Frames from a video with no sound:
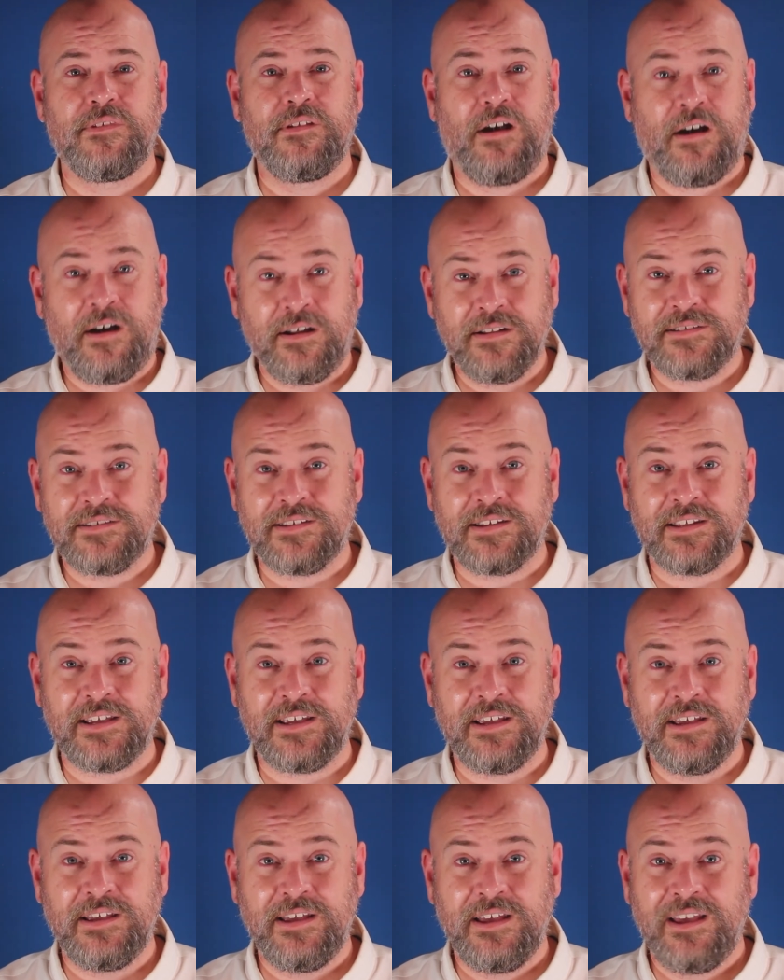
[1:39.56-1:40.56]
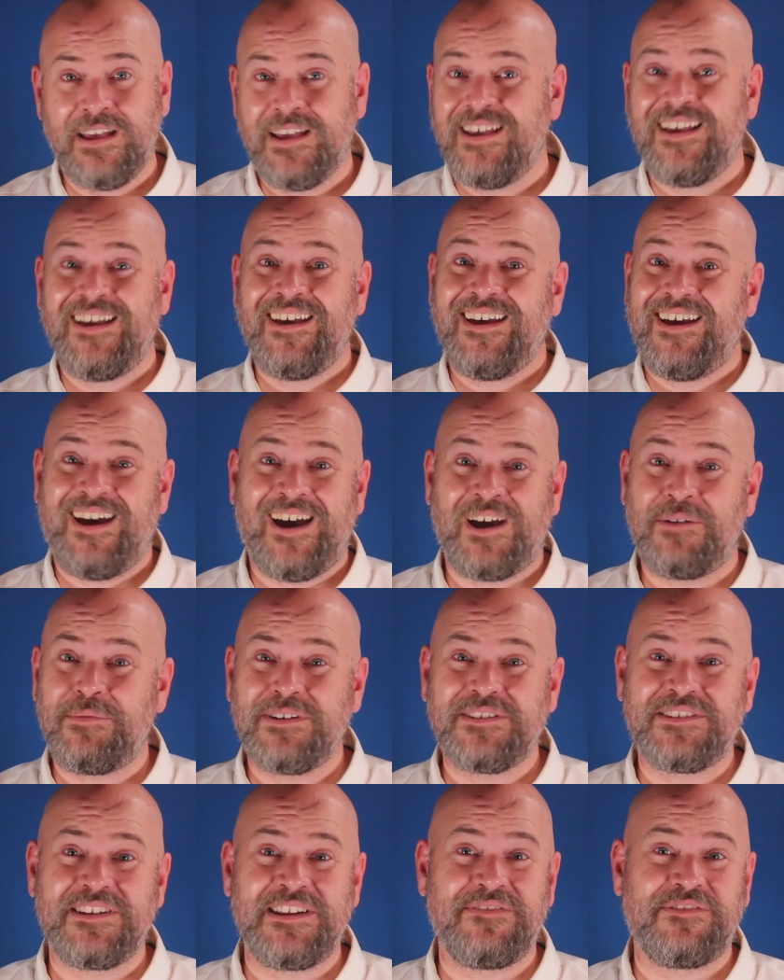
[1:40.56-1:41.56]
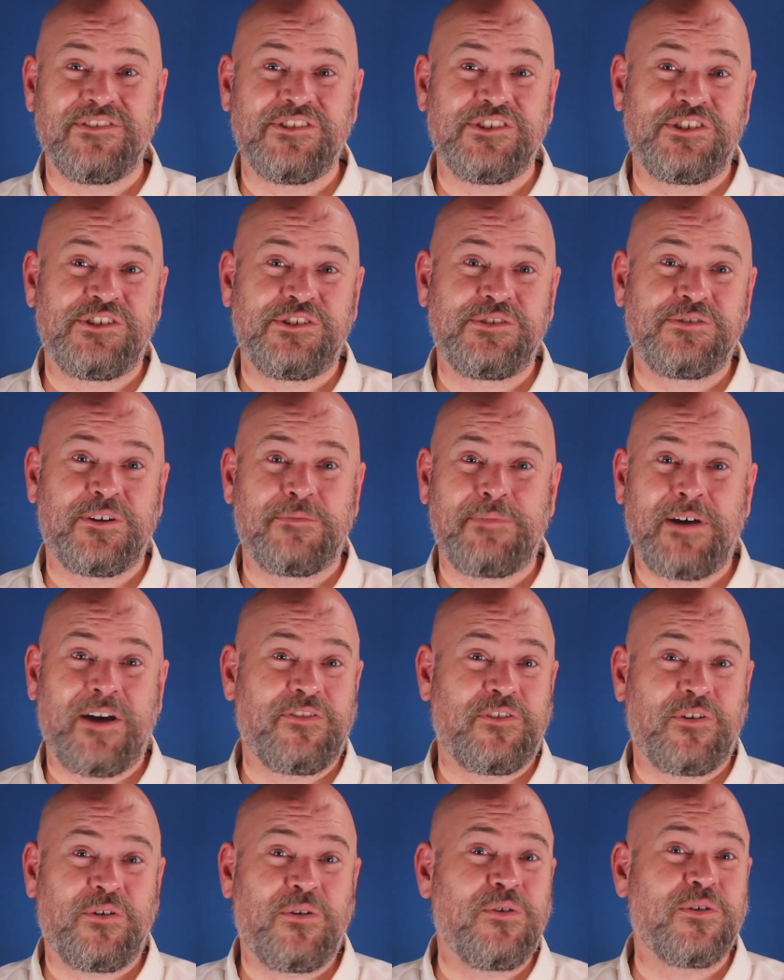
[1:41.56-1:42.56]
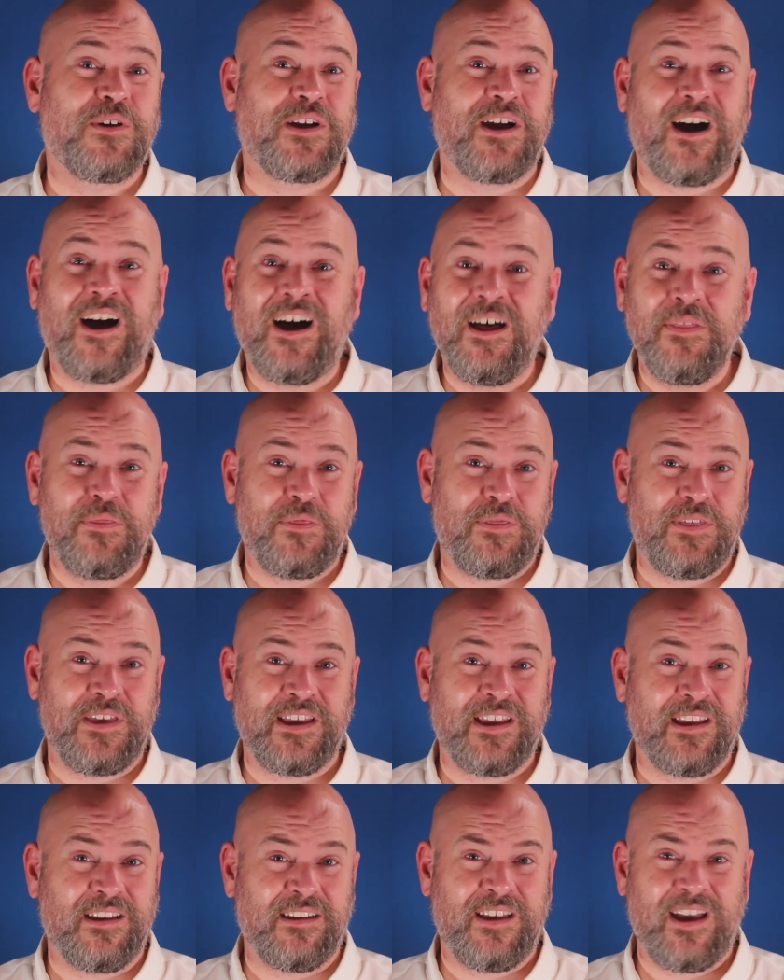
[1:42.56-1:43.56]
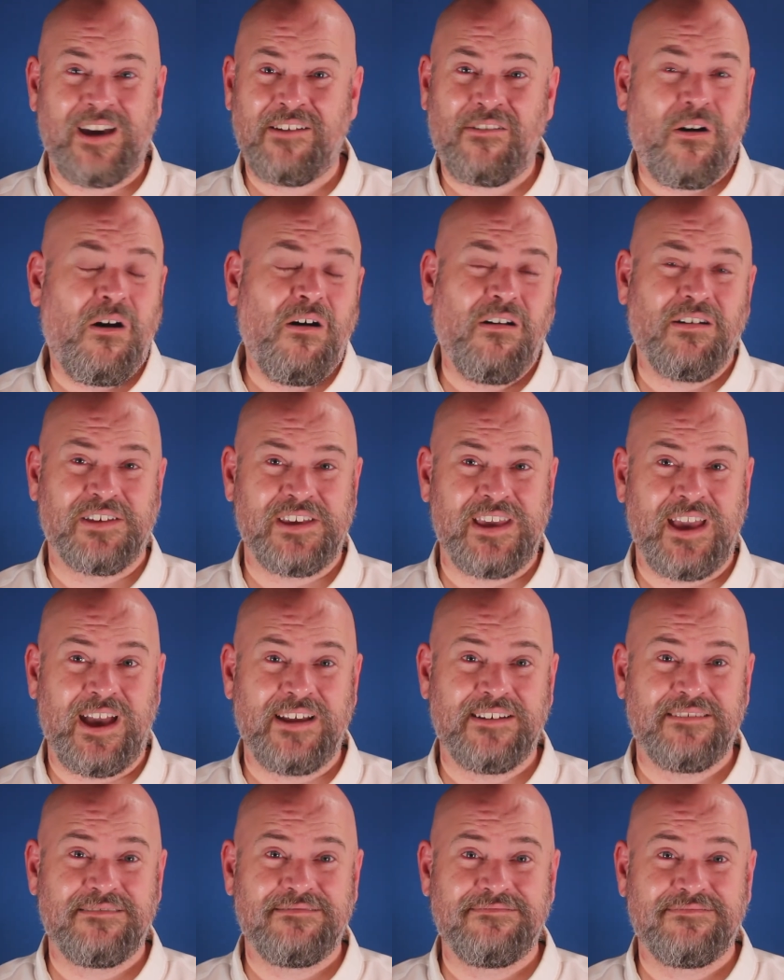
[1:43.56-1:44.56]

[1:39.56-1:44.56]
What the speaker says: Honestly, I wasn't even sure about the whole God thing at all yet.